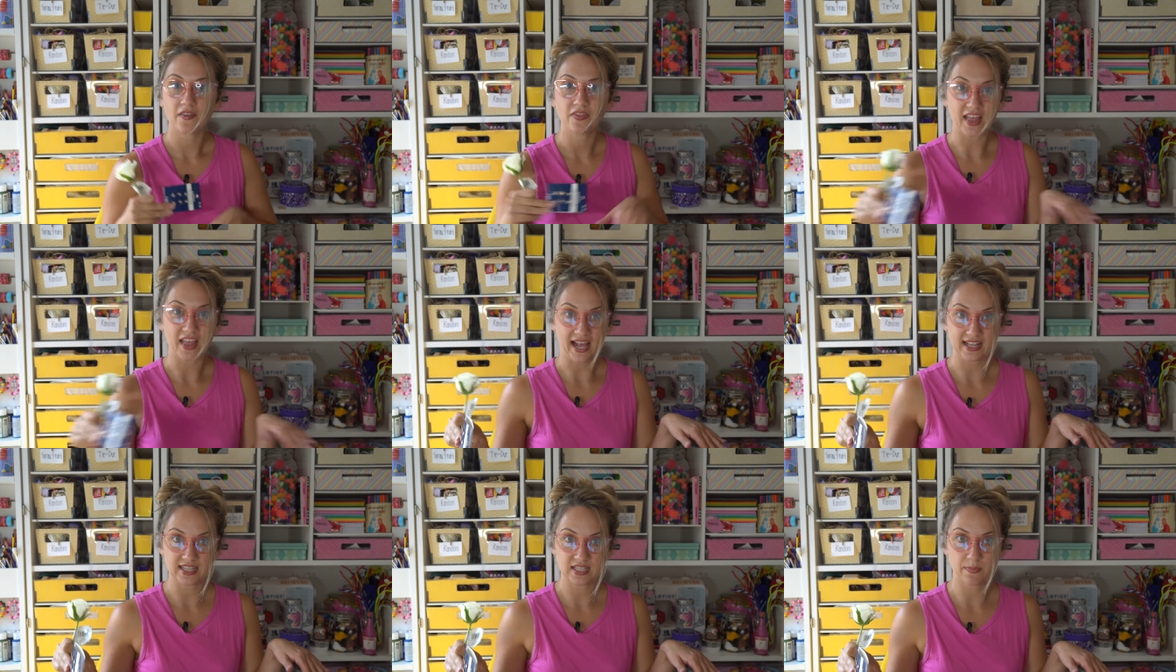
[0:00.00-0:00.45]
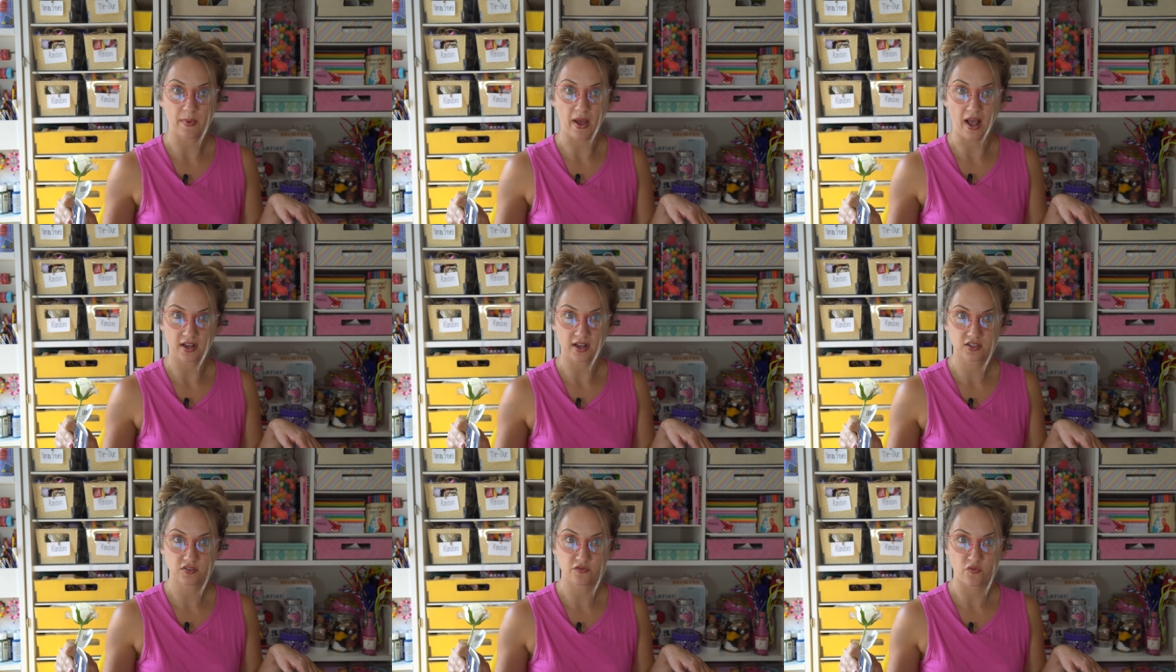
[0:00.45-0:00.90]
That's
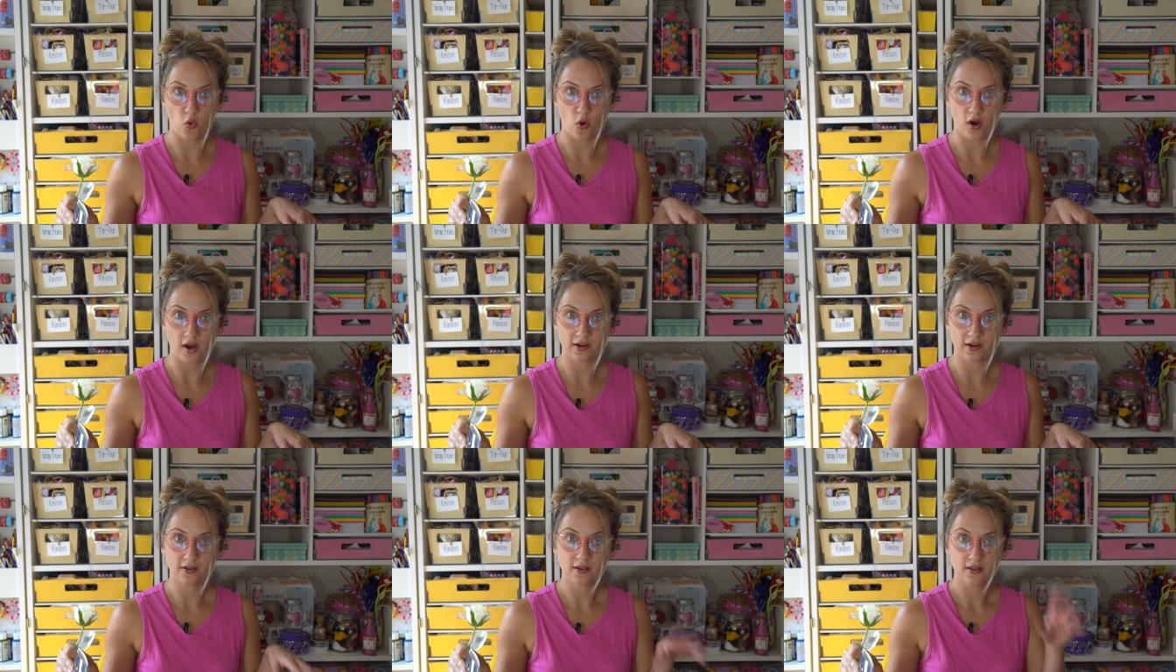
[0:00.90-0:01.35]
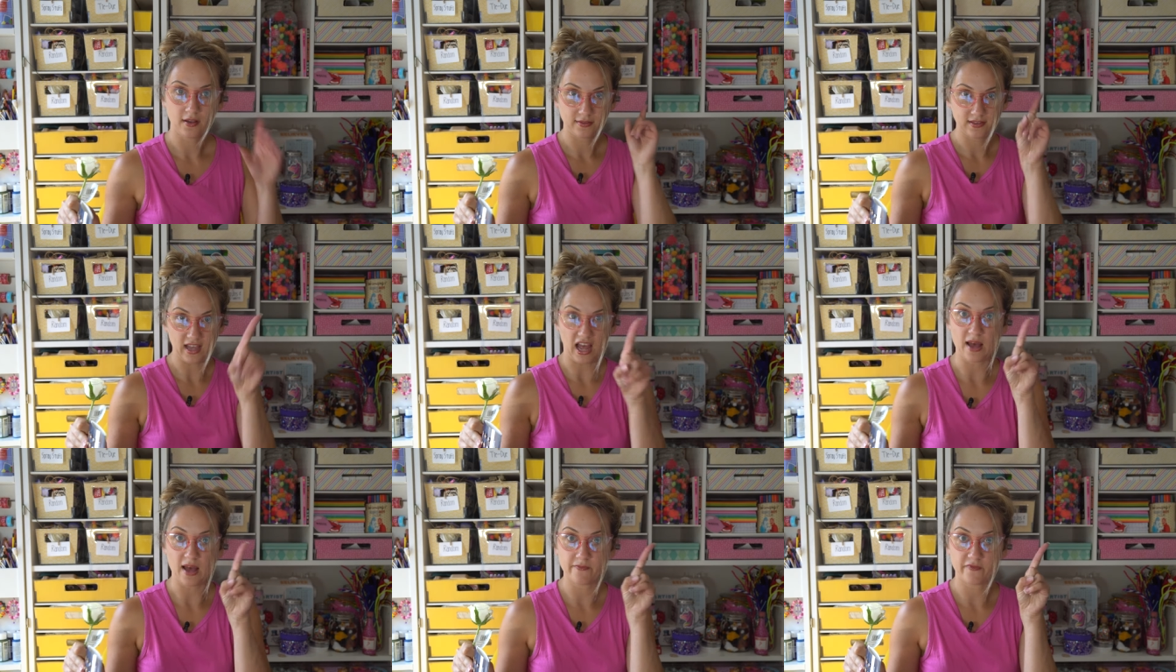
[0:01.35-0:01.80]
box 4.
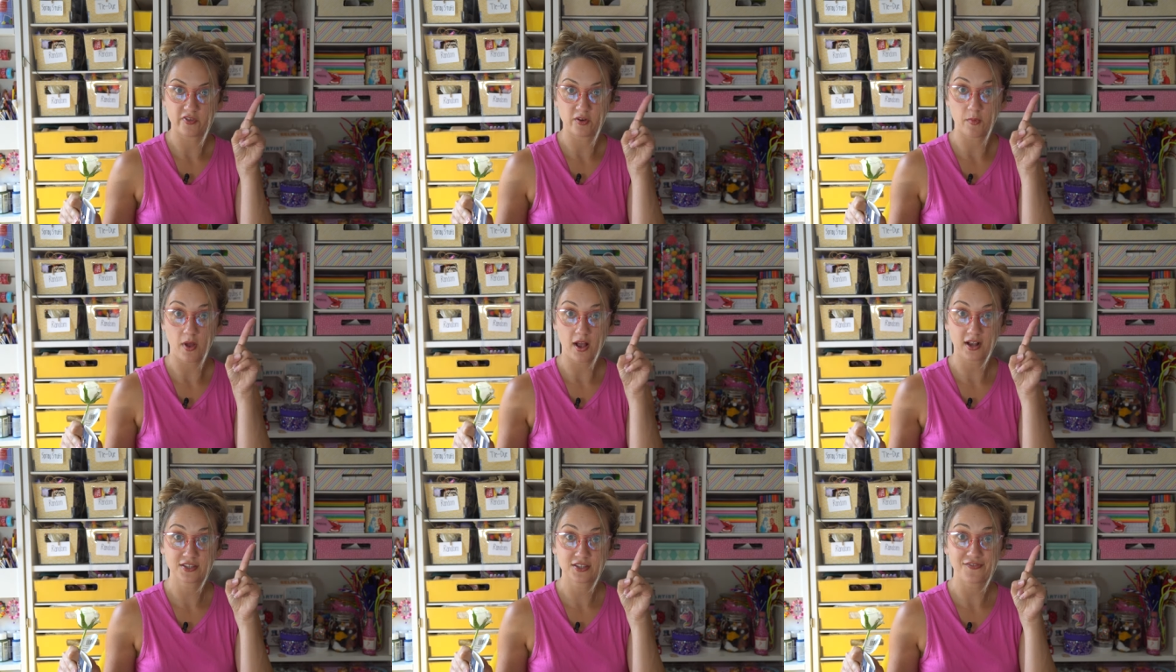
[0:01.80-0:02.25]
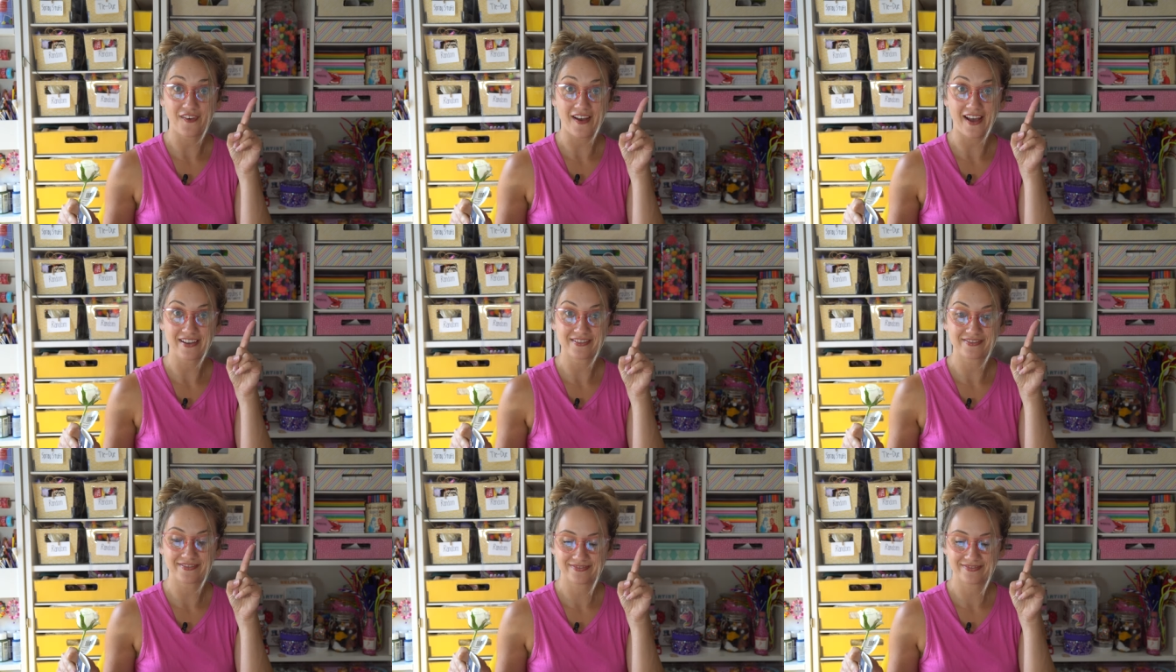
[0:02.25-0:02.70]
Time for box
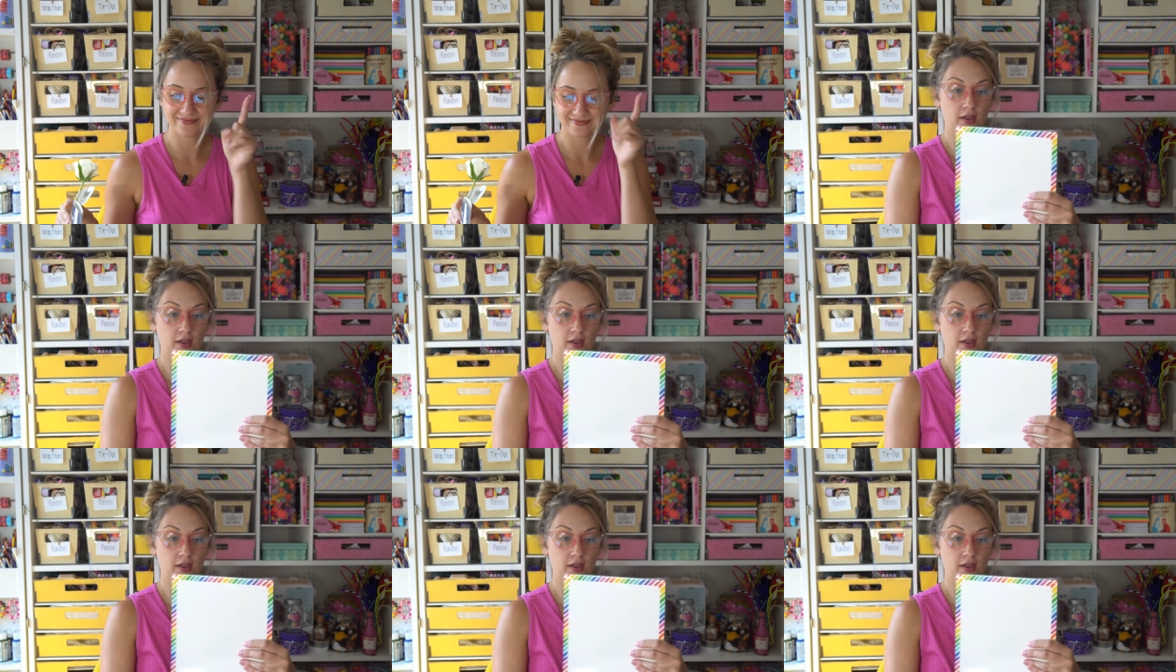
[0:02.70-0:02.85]
5.